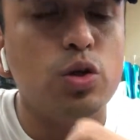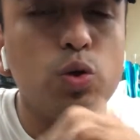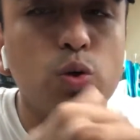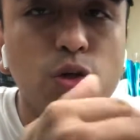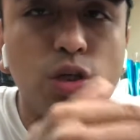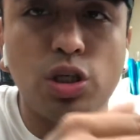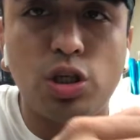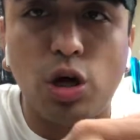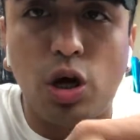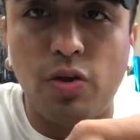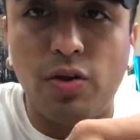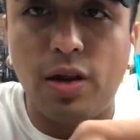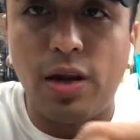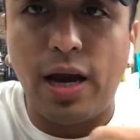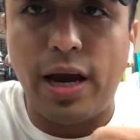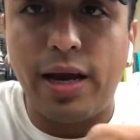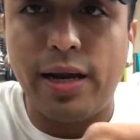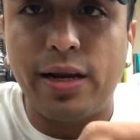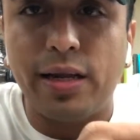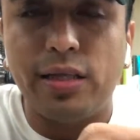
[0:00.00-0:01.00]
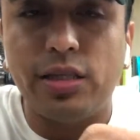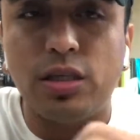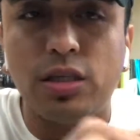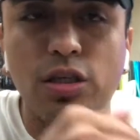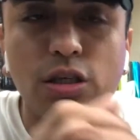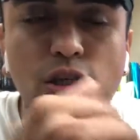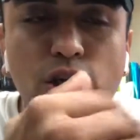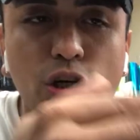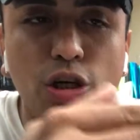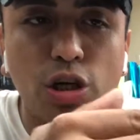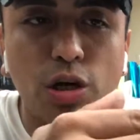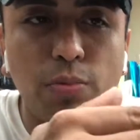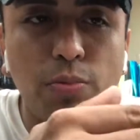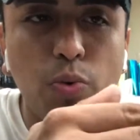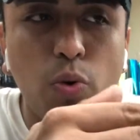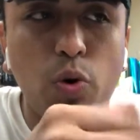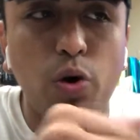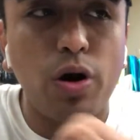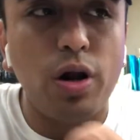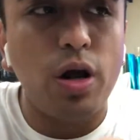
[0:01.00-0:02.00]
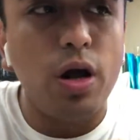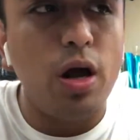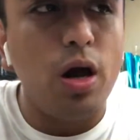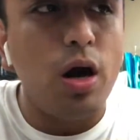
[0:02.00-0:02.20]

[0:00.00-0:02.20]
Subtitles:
install the light into the circuit board.